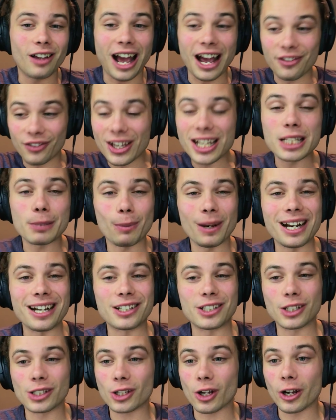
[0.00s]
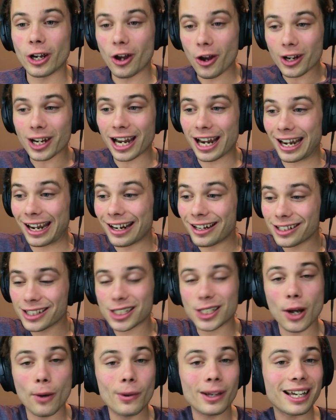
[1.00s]
at these speeds, just going, okay, it is
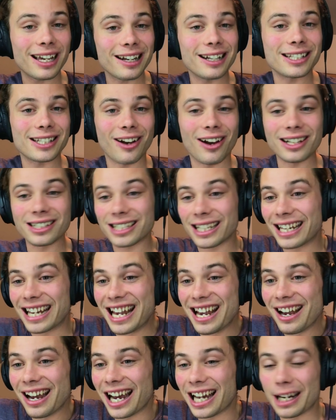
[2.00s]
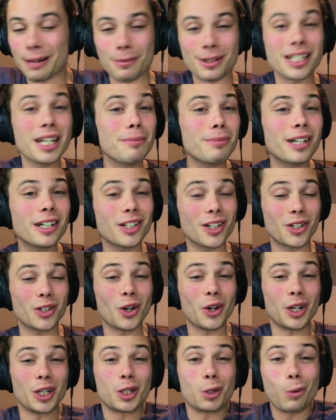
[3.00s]
snowing, it is icy, and I'm attempting to
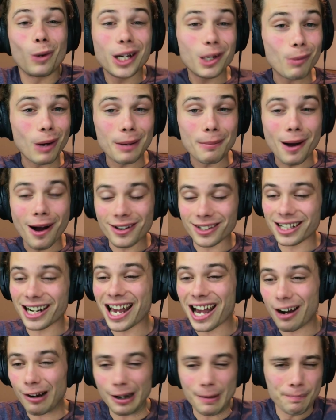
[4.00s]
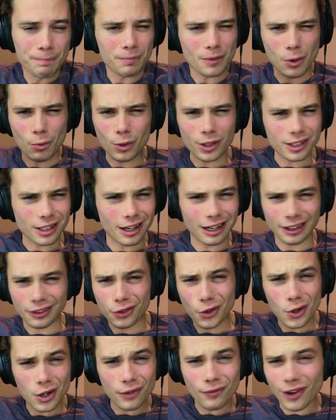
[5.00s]
turn at 21 miles an hour. What is that, like
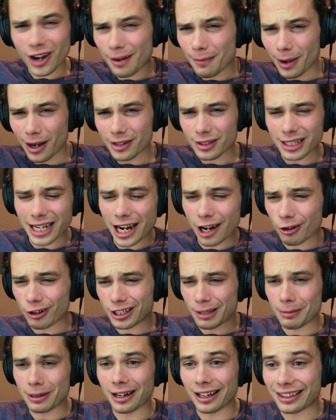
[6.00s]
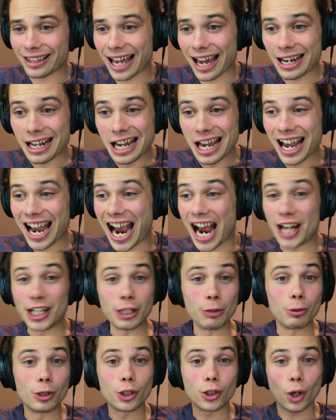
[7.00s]
35 miles an hour or something like that? And
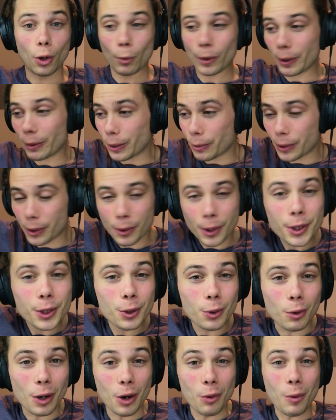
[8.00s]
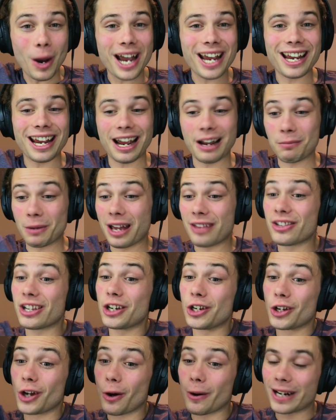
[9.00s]
you would just go away, and then
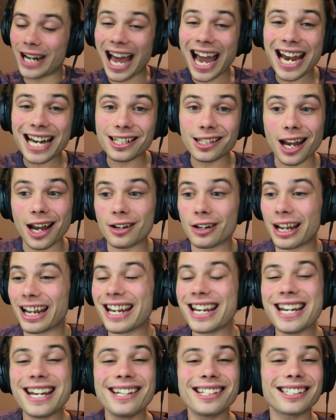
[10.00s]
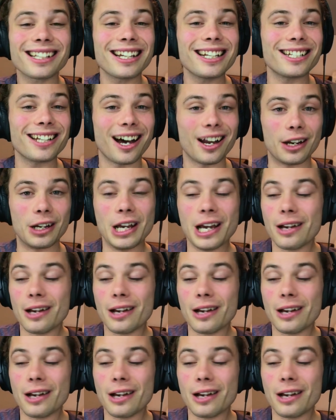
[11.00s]
you go at 8, and easily done.